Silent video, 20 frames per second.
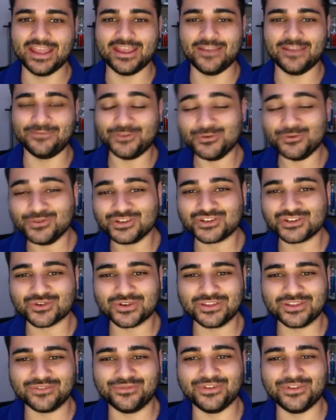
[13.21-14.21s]
If you
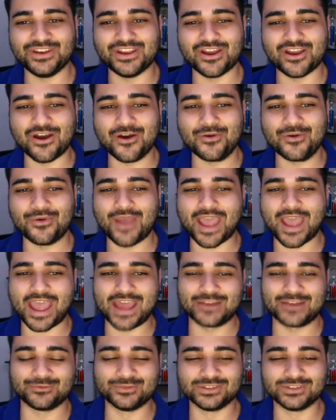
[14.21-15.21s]
enjoy the video
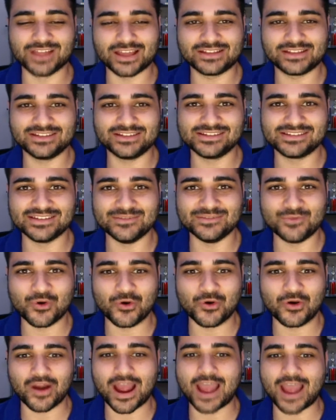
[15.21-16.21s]
and would like to see more,